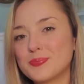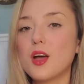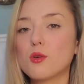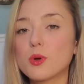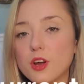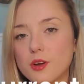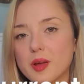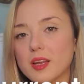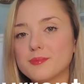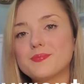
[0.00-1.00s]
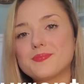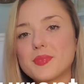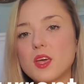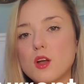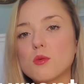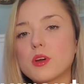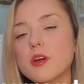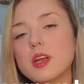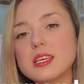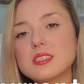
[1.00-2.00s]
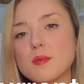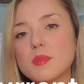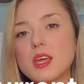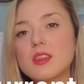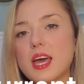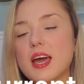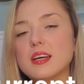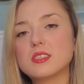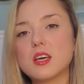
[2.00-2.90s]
Recurrent. Recurrent is something that